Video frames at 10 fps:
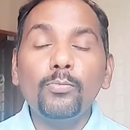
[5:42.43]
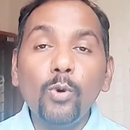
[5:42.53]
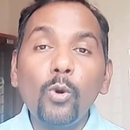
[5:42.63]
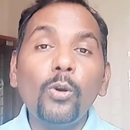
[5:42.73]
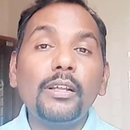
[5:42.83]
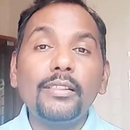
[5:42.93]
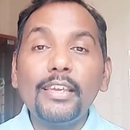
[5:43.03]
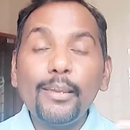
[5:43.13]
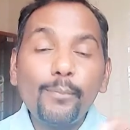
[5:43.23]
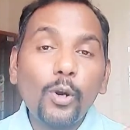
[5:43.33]
bold the
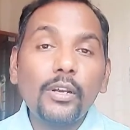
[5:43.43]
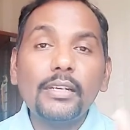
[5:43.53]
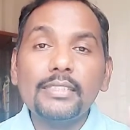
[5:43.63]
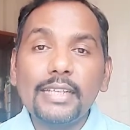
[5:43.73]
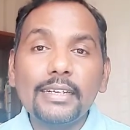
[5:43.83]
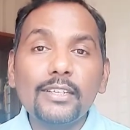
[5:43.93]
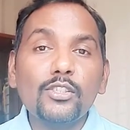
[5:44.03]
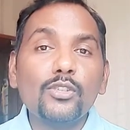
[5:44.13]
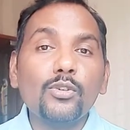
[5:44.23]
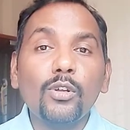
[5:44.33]
important
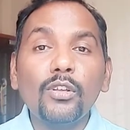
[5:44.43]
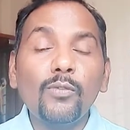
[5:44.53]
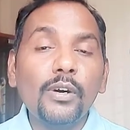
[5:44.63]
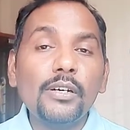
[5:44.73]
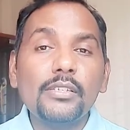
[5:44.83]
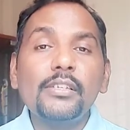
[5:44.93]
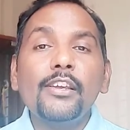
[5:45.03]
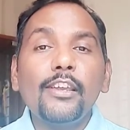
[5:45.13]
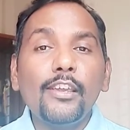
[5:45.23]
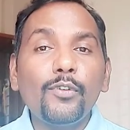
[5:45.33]
sentences or the words
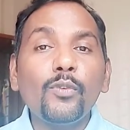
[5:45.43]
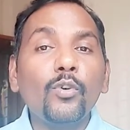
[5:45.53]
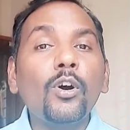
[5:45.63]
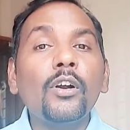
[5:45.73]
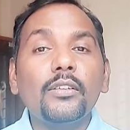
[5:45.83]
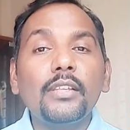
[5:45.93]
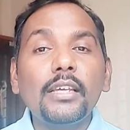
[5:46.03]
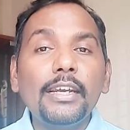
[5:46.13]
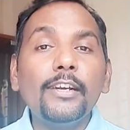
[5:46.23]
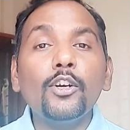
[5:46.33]
if you want the
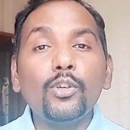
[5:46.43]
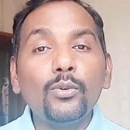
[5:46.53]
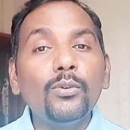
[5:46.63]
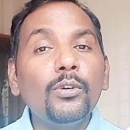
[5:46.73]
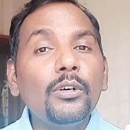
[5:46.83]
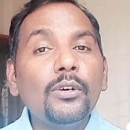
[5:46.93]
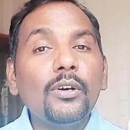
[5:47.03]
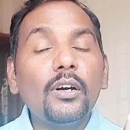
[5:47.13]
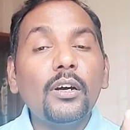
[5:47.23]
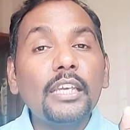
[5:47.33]
reader
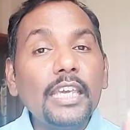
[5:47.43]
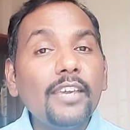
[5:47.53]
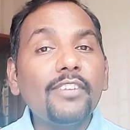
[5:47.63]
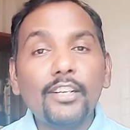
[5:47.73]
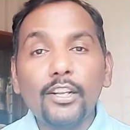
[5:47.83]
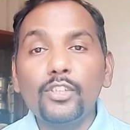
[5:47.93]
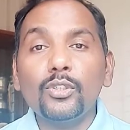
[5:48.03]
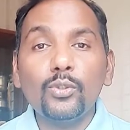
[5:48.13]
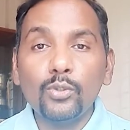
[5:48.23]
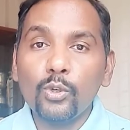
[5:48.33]
to give
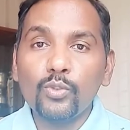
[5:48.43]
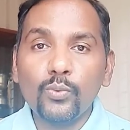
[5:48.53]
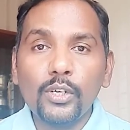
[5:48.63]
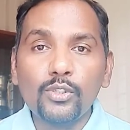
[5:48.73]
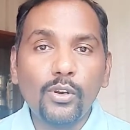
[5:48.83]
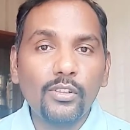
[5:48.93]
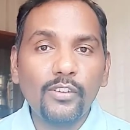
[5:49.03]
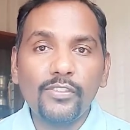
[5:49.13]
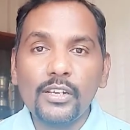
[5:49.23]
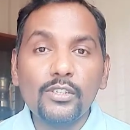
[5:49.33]
attention to those words or the
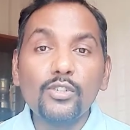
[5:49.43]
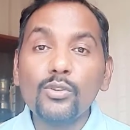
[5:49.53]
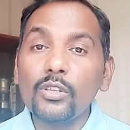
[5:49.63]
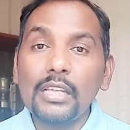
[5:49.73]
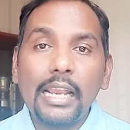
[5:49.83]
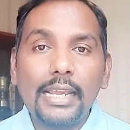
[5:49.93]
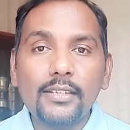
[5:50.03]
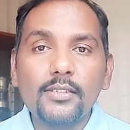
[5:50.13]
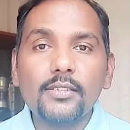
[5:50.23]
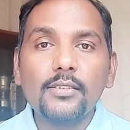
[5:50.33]
phrases or the
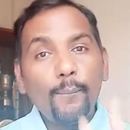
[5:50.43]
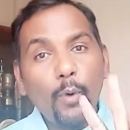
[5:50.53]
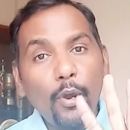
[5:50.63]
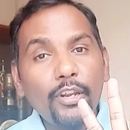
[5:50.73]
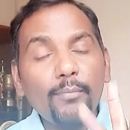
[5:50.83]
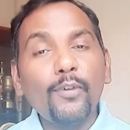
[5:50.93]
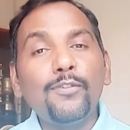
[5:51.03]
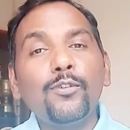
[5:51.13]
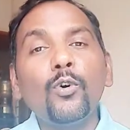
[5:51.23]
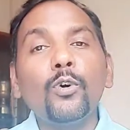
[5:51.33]
lines. Point number
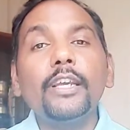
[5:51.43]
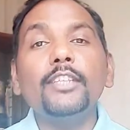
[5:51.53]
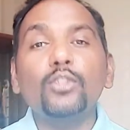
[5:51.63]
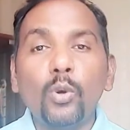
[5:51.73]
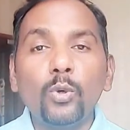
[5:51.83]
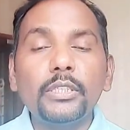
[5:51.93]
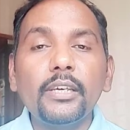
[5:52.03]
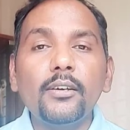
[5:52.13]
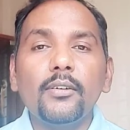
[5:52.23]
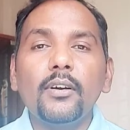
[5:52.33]
four is
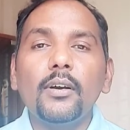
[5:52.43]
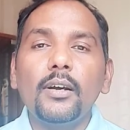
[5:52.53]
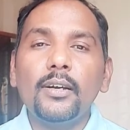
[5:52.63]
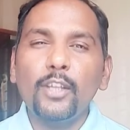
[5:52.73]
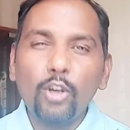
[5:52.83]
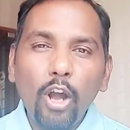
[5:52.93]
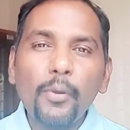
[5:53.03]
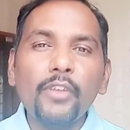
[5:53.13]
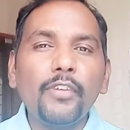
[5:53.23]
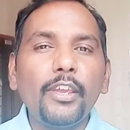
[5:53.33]
closing. The
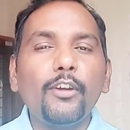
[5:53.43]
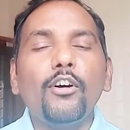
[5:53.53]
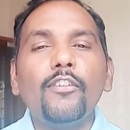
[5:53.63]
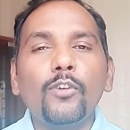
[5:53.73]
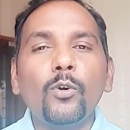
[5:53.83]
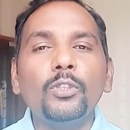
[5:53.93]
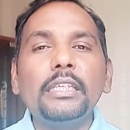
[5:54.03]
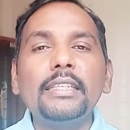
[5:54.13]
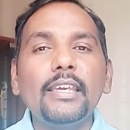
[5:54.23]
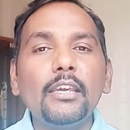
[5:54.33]
common way of
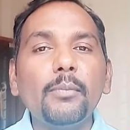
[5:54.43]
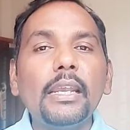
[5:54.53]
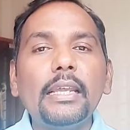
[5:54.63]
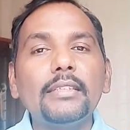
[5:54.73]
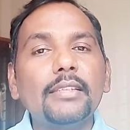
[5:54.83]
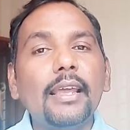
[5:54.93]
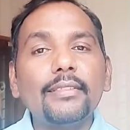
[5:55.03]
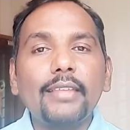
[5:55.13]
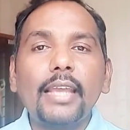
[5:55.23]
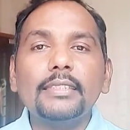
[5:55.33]
closing the email is
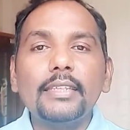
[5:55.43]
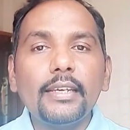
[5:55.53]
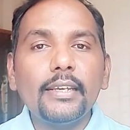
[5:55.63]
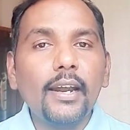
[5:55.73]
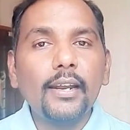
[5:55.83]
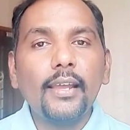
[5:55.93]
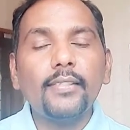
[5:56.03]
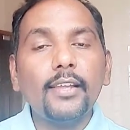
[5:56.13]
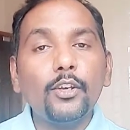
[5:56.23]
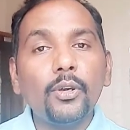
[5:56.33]
like thanks and regard
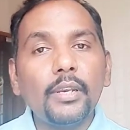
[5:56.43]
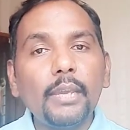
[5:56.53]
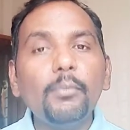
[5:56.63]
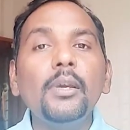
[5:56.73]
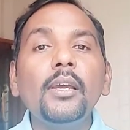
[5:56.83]
and then your name.